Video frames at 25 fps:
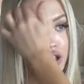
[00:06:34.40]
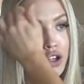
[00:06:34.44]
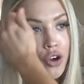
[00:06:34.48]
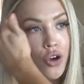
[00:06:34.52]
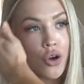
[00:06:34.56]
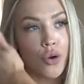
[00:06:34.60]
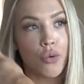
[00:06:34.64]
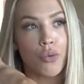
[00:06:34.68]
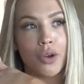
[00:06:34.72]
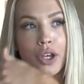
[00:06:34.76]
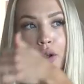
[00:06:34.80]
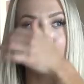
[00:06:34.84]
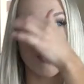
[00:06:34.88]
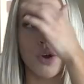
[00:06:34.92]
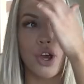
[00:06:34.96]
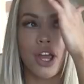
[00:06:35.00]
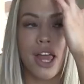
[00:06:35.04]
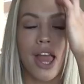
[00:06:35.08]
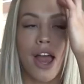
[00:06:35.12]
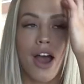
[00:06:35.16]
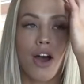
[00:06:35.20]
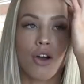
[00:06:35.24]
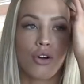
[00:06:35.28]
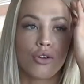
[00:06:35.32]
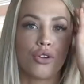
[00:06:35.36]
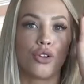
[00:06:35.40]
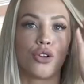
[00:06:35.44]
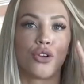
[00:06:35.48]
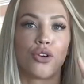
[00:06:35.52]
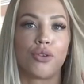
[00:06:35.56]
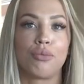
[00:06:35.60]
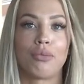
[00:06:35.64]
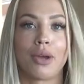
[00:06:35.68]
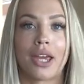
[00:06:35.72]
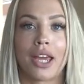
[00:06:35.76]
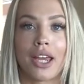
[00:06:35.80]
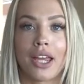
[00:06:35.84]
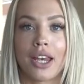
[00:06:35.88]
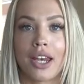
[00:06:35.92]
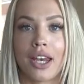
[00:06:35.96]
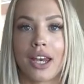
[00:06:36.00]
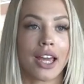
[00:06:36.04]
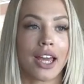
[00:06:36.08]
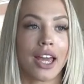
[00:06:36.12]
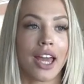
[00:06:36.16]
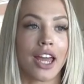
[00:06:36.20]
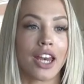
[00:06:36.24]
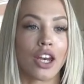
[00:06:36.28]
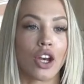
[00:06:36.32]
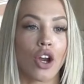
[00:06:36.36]
So when you work out, glutamine
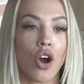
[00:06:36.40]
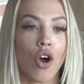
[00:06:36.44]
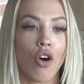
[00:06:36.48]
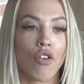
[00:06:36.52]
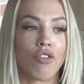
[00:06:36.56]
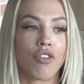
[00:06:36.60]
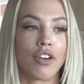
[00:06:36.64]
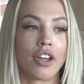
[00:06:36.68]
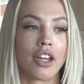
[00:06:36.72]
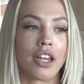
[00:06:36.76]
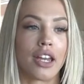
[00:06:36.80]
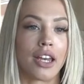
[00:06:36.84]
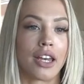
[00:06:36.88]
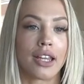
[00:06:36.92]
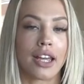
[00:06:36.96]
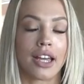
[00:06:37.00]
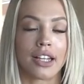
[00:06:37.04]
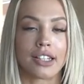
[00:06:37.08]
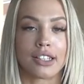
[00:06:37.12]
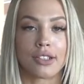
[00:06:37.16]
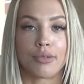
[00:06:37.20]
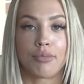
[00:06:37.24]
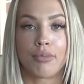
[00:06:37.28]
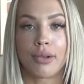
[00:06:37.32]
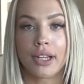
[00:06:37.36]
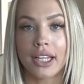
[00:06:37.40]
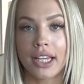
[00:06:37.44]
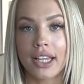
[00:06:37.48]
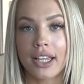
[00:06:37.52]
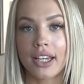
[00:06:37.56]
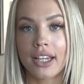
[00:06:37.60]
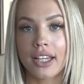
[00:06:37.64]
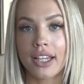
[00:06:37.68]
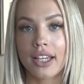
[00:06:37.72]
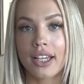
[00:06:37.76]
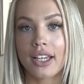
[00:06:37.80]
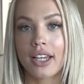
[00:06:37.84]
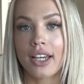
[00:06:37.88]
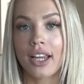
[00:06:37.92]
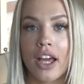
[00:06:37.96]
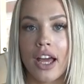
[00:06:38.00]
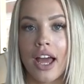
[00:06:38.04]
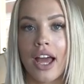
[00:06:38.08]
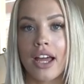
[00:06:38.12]
can often get depleted,